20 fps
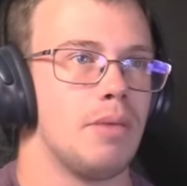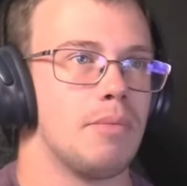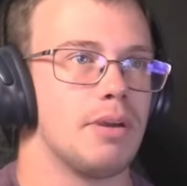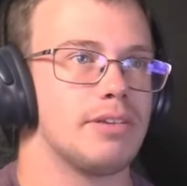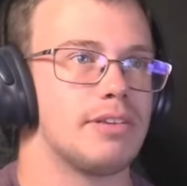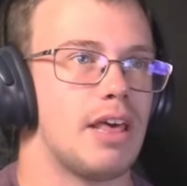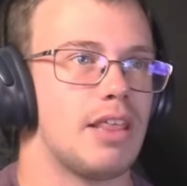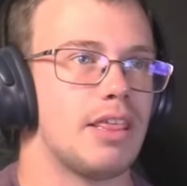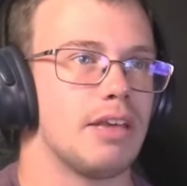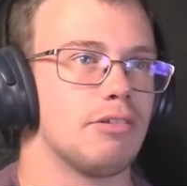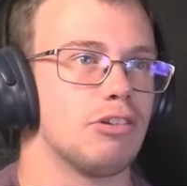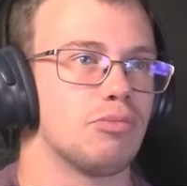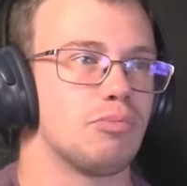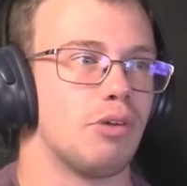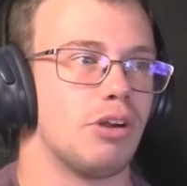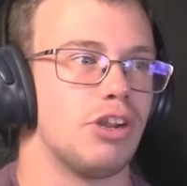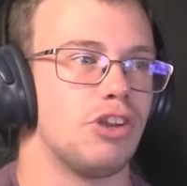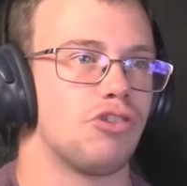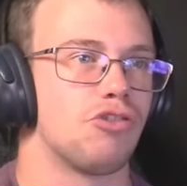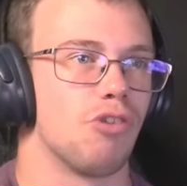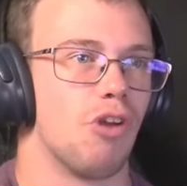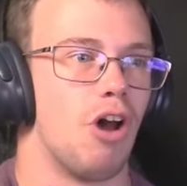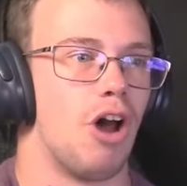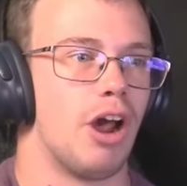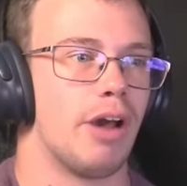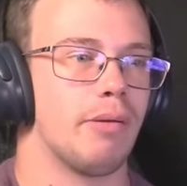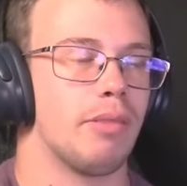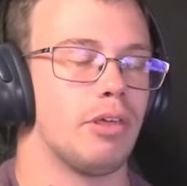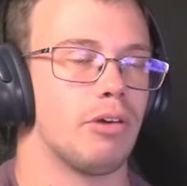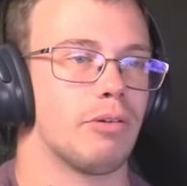Because that thing was pretty
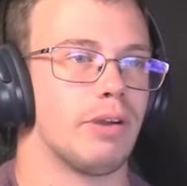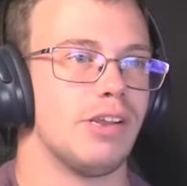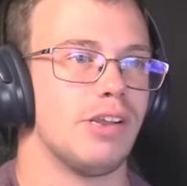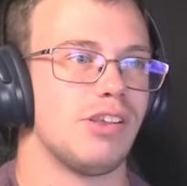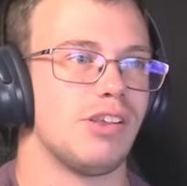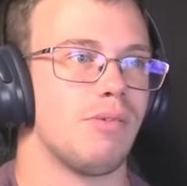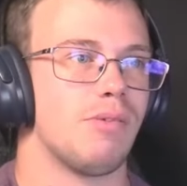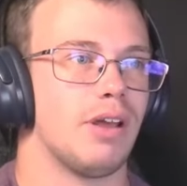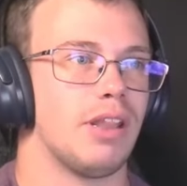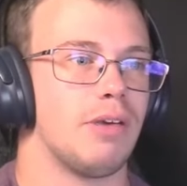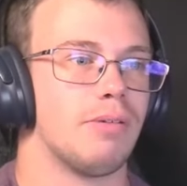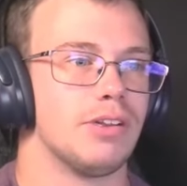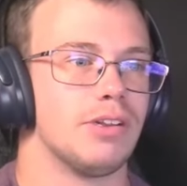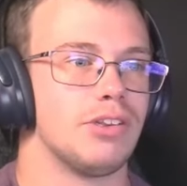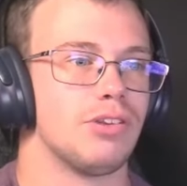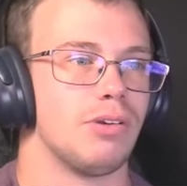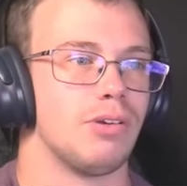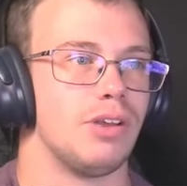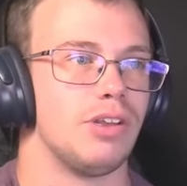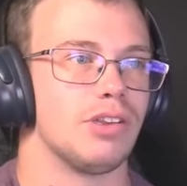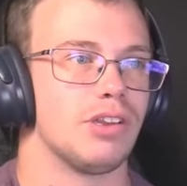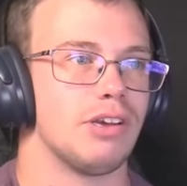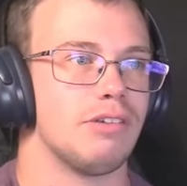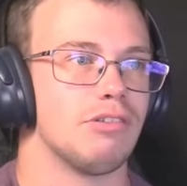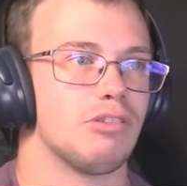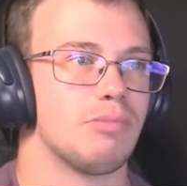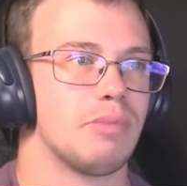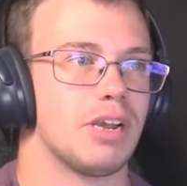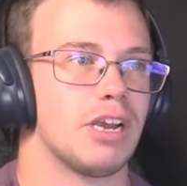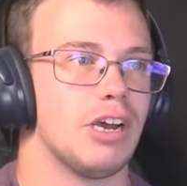strong. The reason why they went so easily
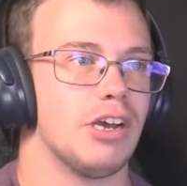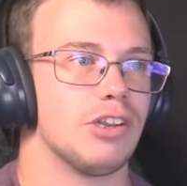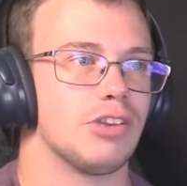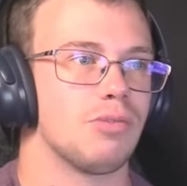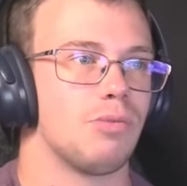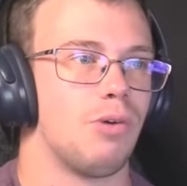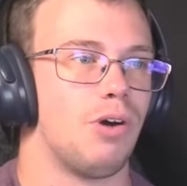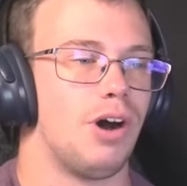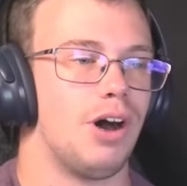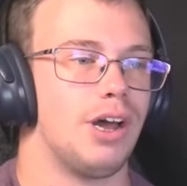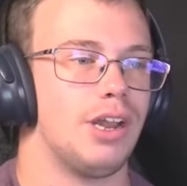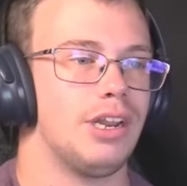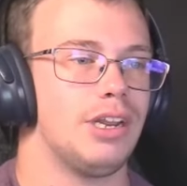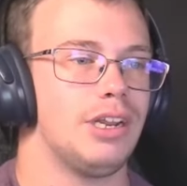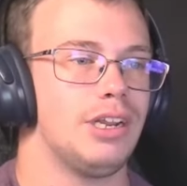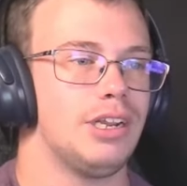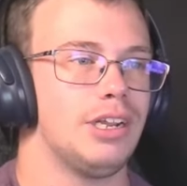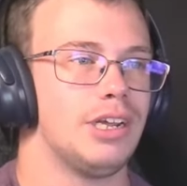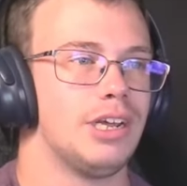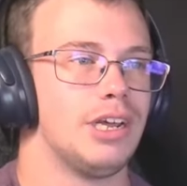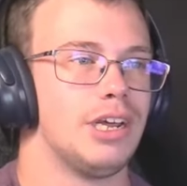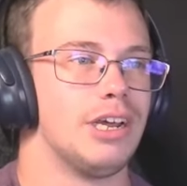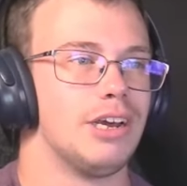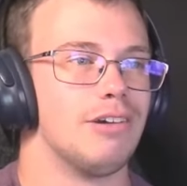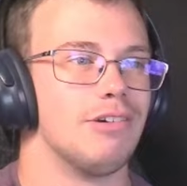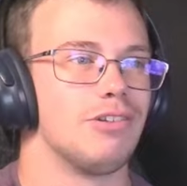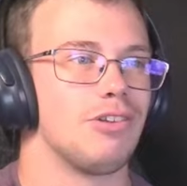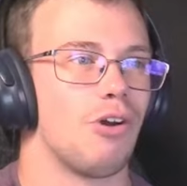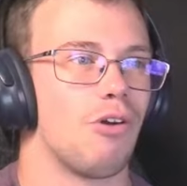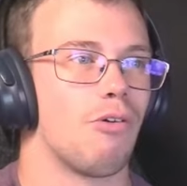was because, one,
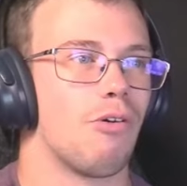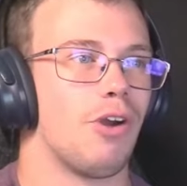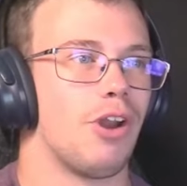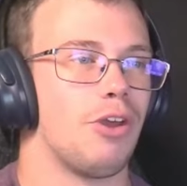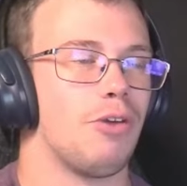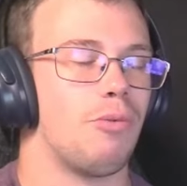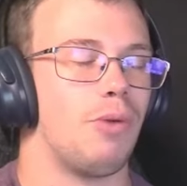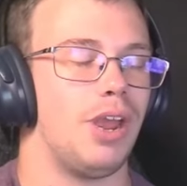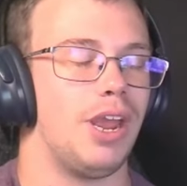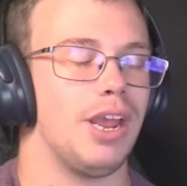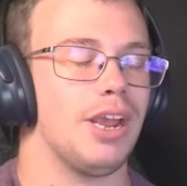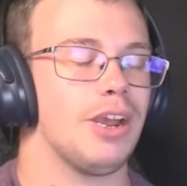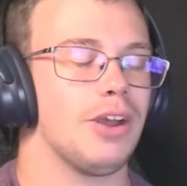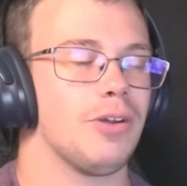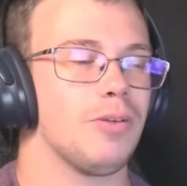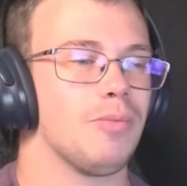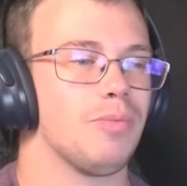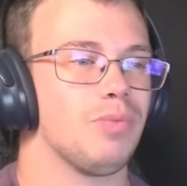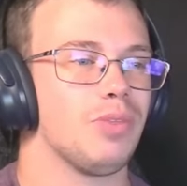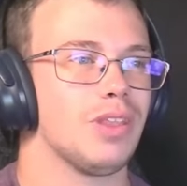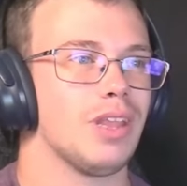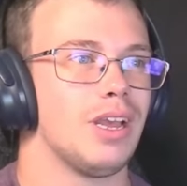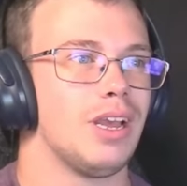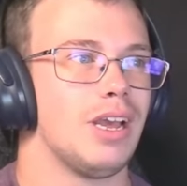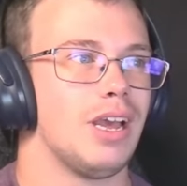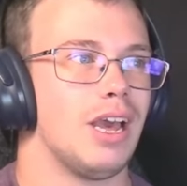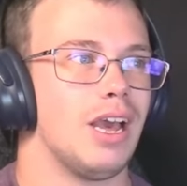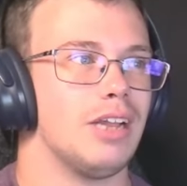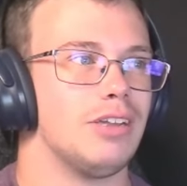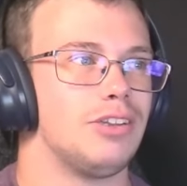it was already weak,
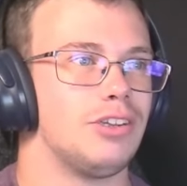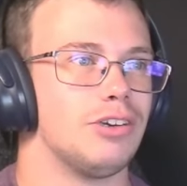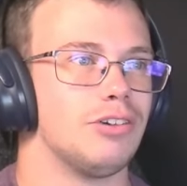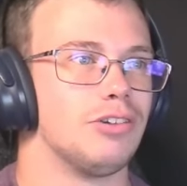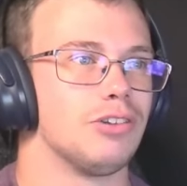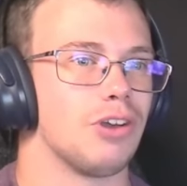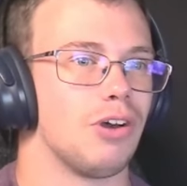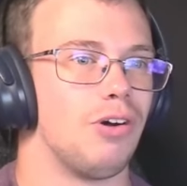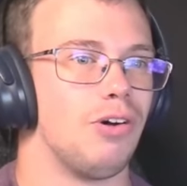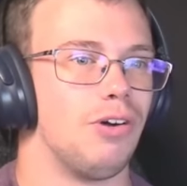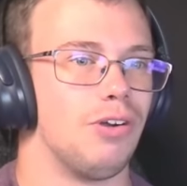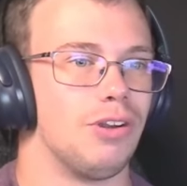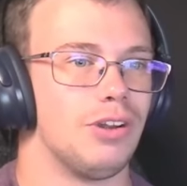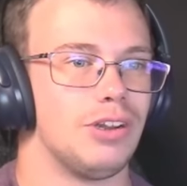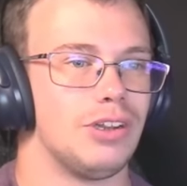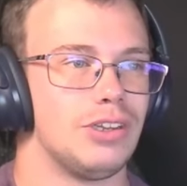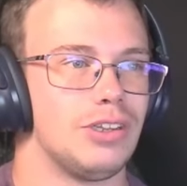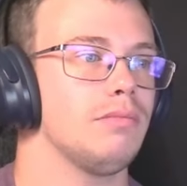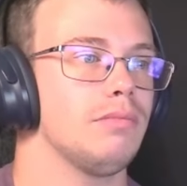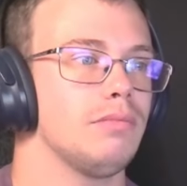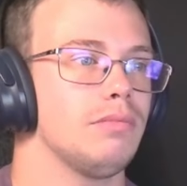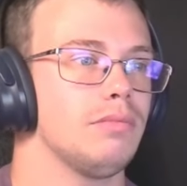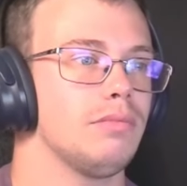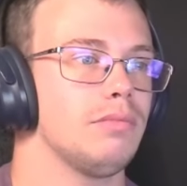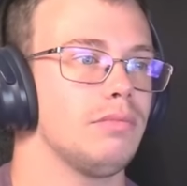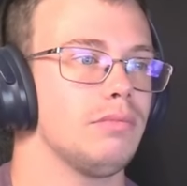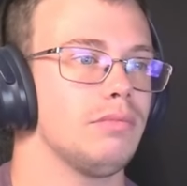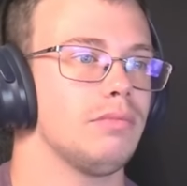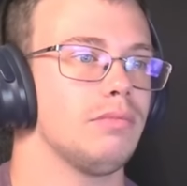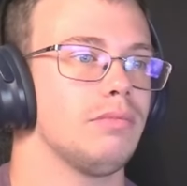and two, it was old.
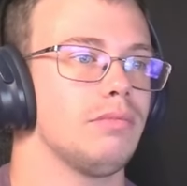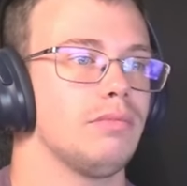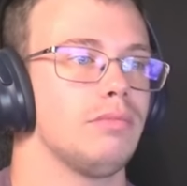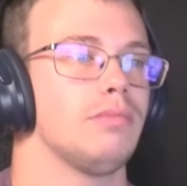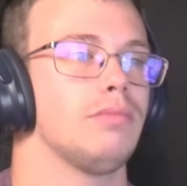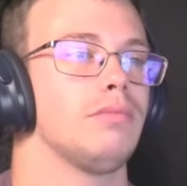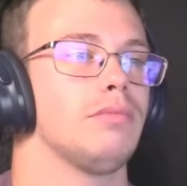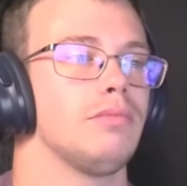Oh my god,